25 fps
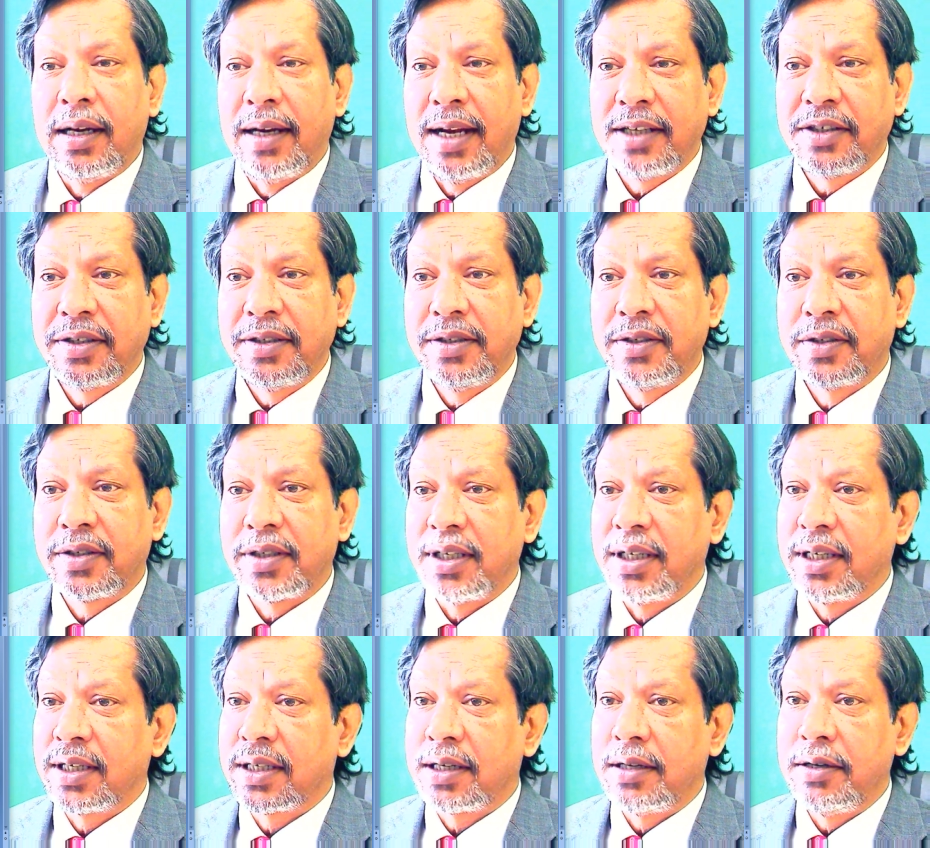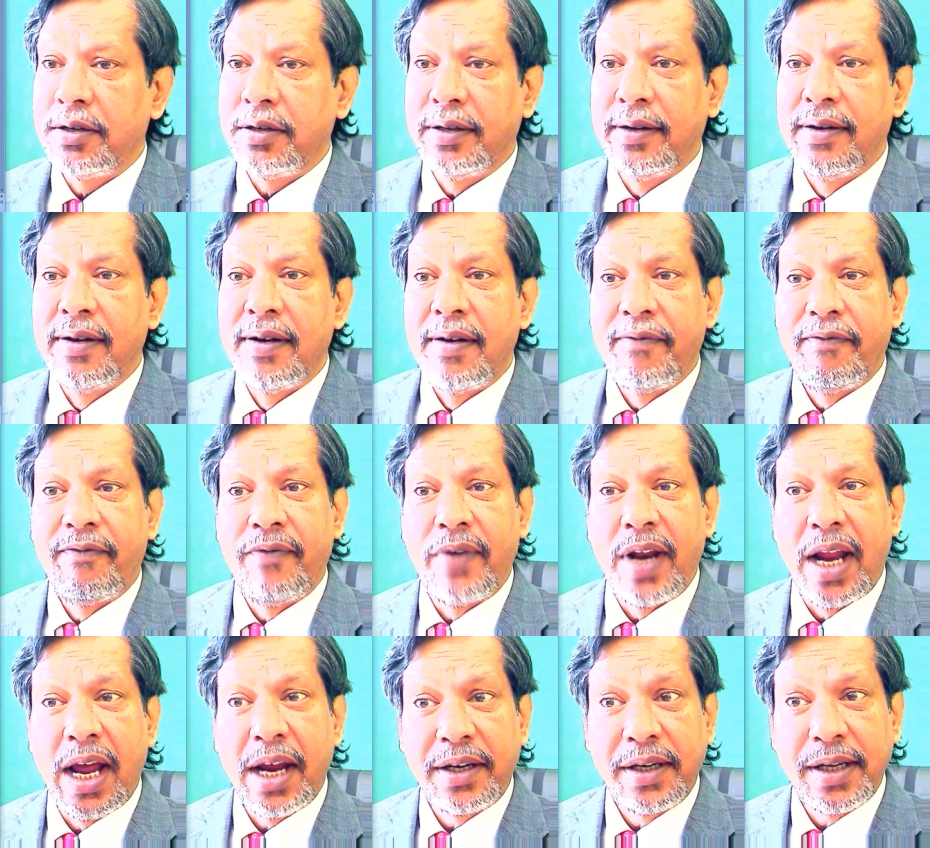The lessons include
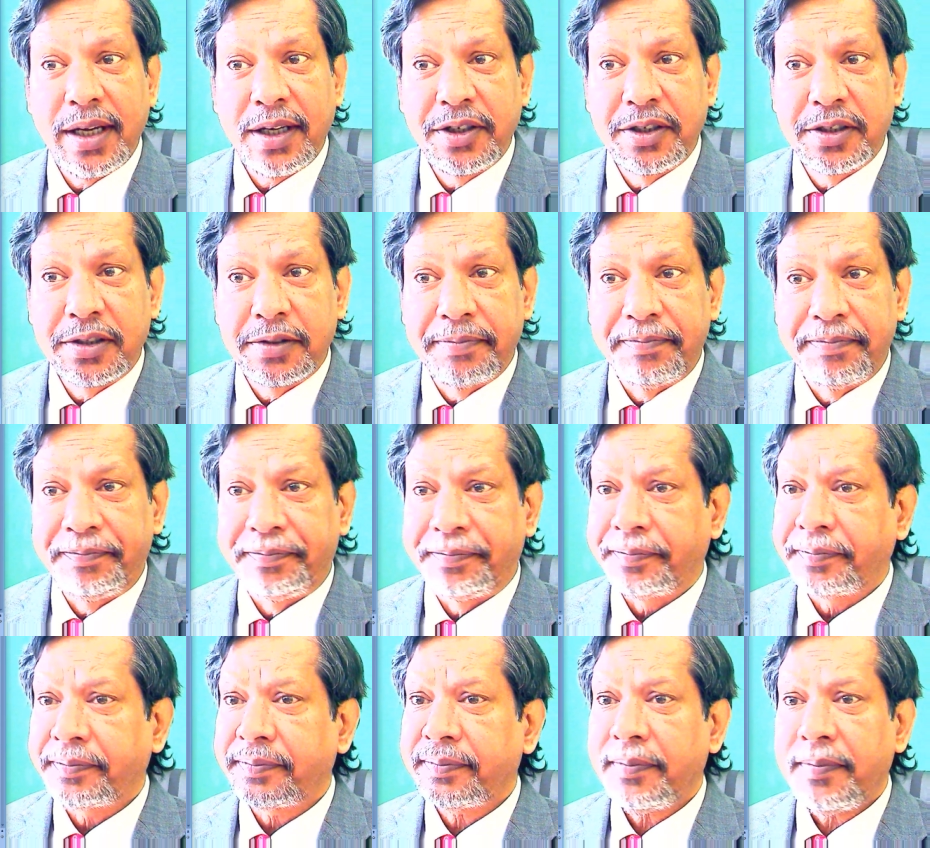phonetics,